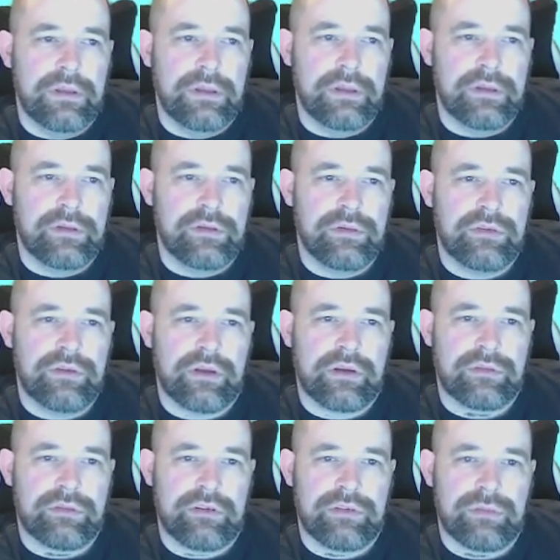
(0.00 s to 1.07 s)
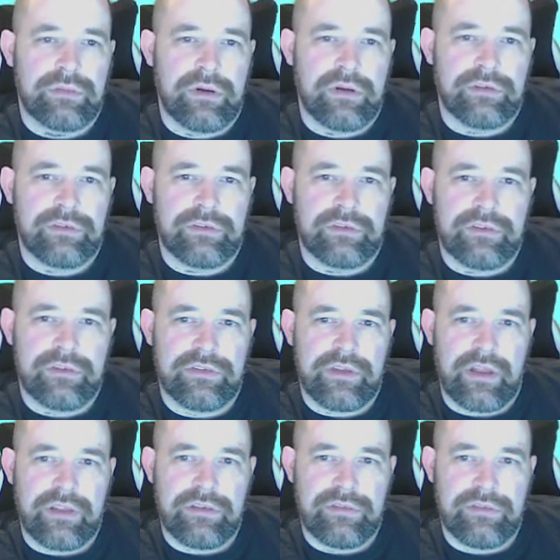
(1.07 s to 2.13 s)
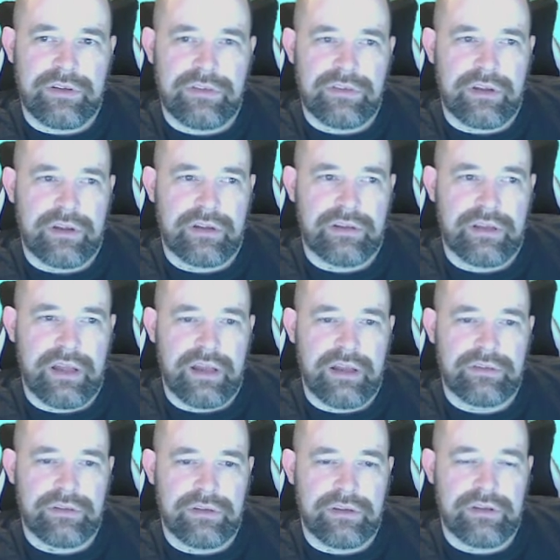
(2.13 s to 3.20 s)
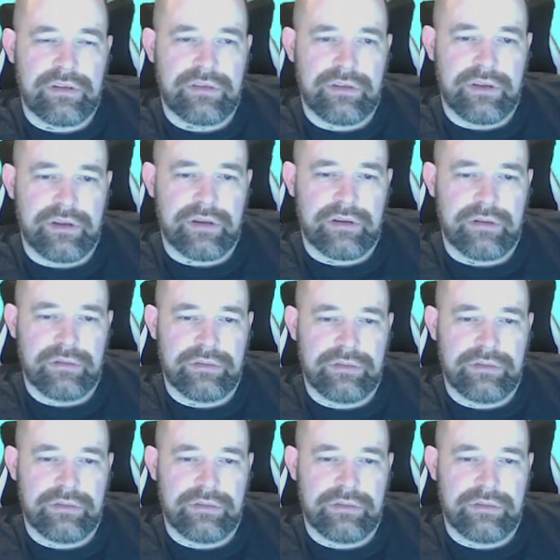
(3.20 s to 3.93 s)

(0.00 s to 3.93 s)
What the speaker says: Two circles radius 1 such that the centre of each circle lies on the other circle.